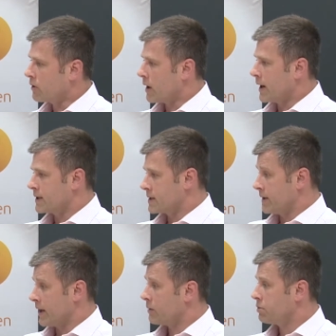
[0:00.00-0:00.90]
clients
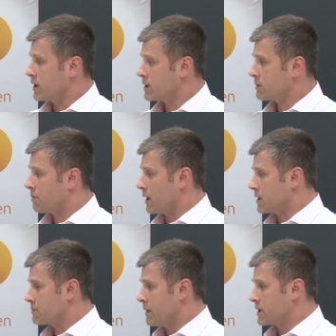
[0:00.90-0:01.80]
in the
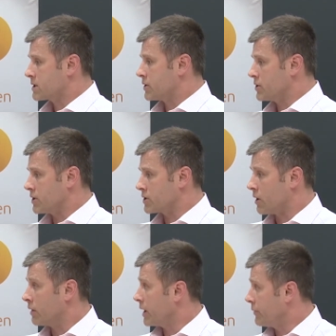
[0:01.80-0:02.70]
enterprise space, such as
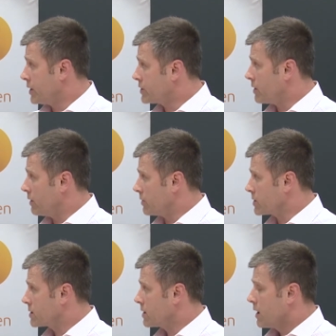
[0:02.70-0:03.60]
online
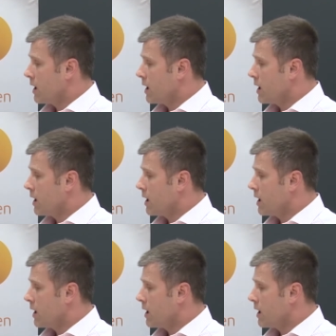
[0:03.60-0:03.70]
retailers,